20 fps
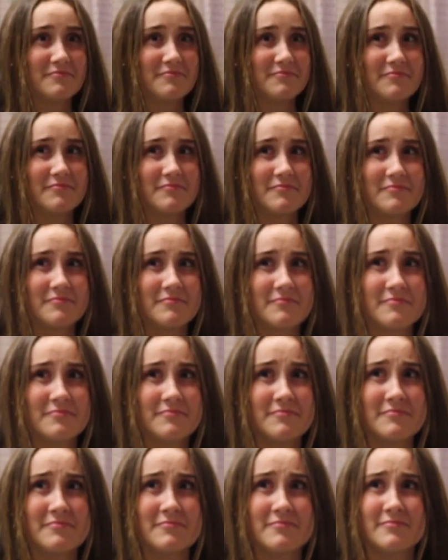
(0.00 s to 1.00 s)

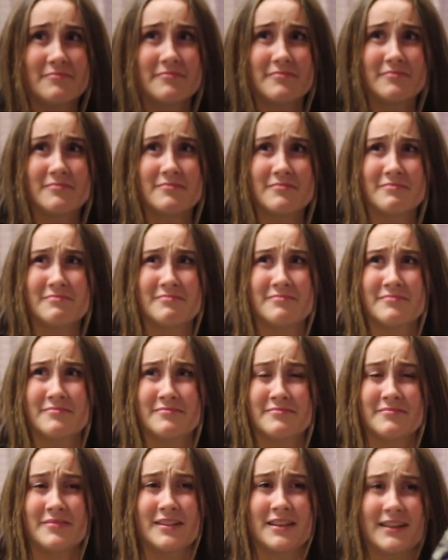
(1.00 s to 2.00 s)

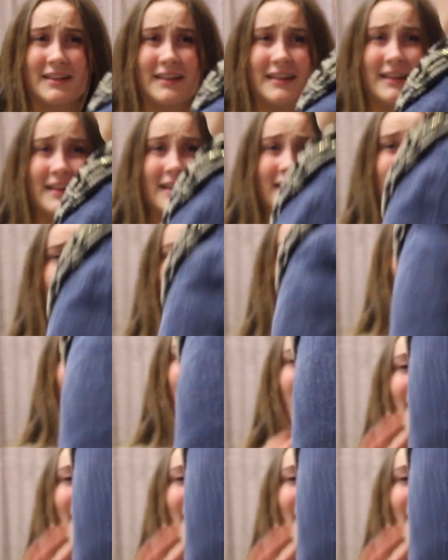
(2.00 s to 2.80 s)
No words are spoken by the person on screen.